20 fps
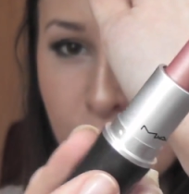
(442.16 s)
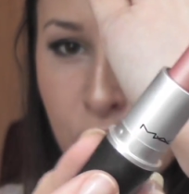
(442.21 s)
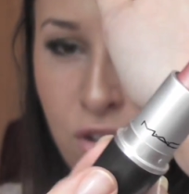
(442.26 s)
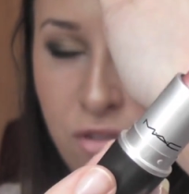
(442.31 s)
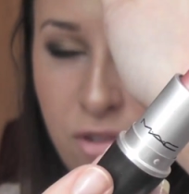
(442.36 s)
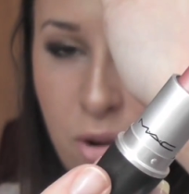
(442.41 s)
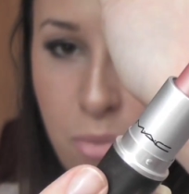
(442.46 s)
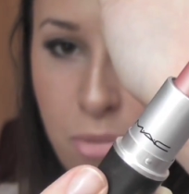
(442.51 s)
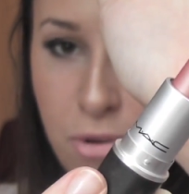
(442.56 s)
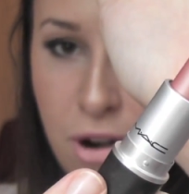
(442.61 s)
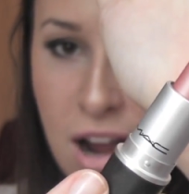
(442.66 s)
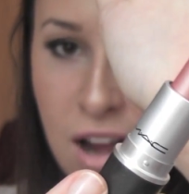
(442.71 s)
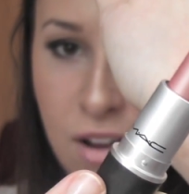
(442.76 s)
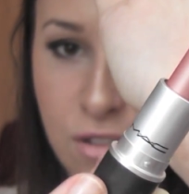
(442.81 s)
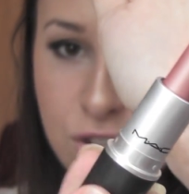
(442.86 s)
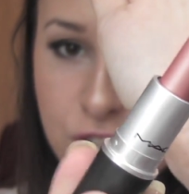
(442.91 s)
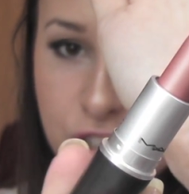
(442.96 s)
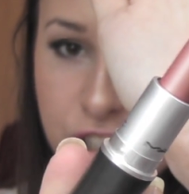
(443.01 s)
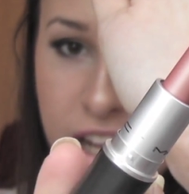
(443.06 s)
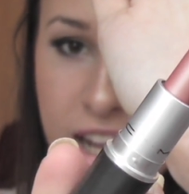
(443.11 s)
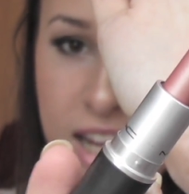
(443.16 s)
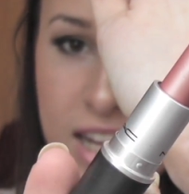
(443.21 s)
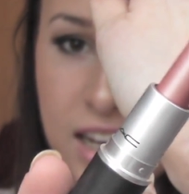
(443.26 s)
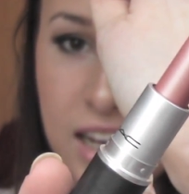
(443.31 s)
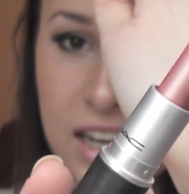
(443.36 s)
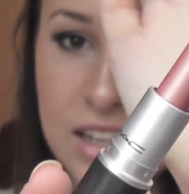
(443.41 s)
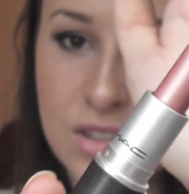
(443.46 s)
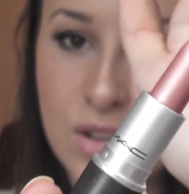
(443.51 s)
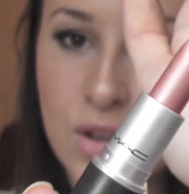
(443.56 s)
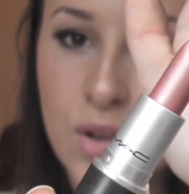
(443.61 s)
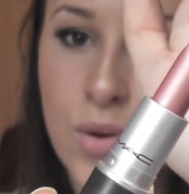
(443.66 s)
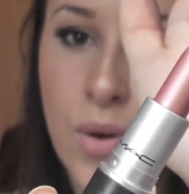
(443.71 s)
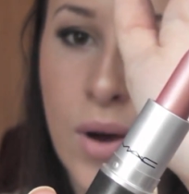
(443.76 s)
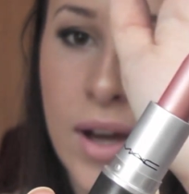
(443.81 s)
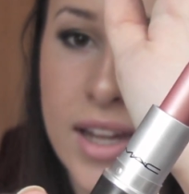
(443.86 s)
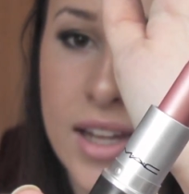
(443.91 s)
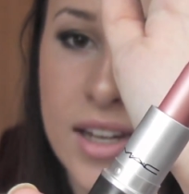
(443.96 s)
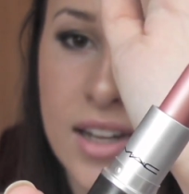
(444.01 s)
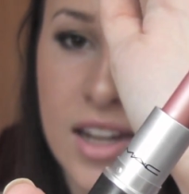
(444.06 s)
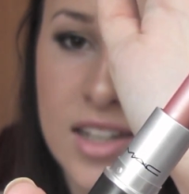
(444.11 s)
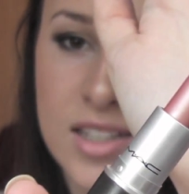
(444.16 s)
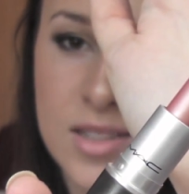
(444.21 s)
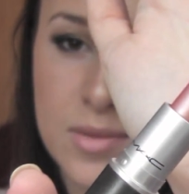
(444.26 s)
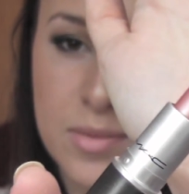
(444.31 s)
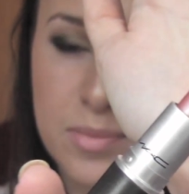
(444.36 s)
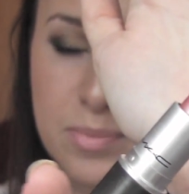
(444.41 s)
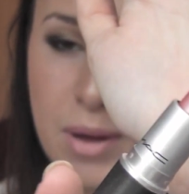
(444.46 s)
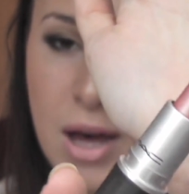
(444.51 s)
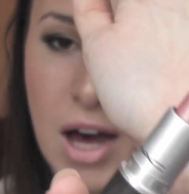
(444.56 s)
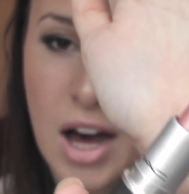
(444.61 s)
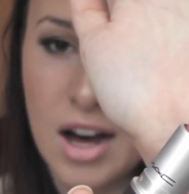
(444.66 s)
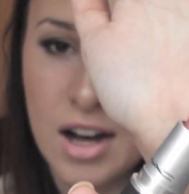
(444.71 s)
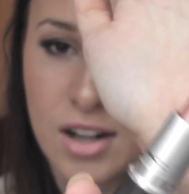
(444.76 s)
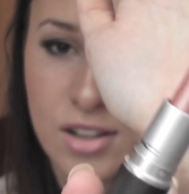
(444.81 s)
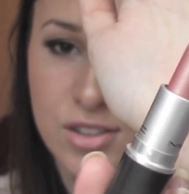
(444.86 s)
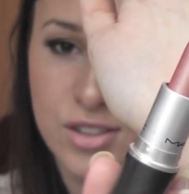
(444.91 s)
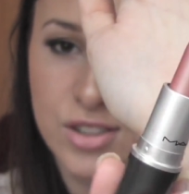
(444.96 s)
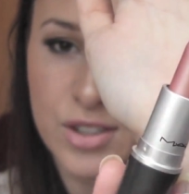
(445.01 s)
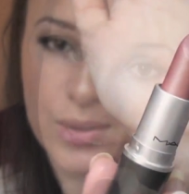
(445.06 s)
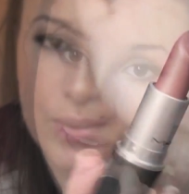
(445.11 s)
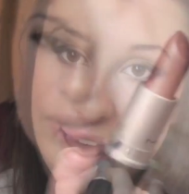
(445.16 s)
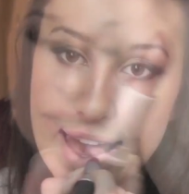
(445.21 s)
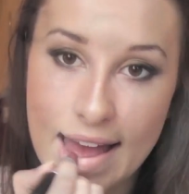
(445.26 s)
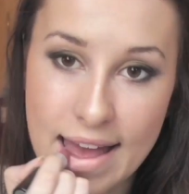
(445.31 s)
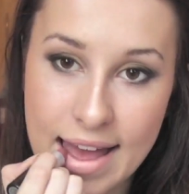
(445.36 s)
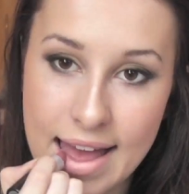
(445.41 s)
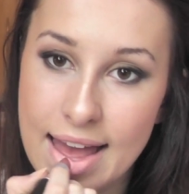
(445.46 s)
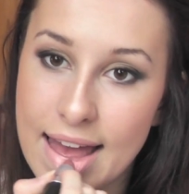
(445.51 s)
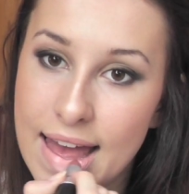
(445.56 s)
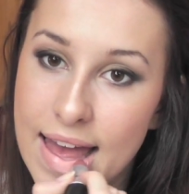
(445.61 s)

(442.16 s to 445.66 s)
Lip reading: more of a brown shade, and it's got quite a nice pearl to it.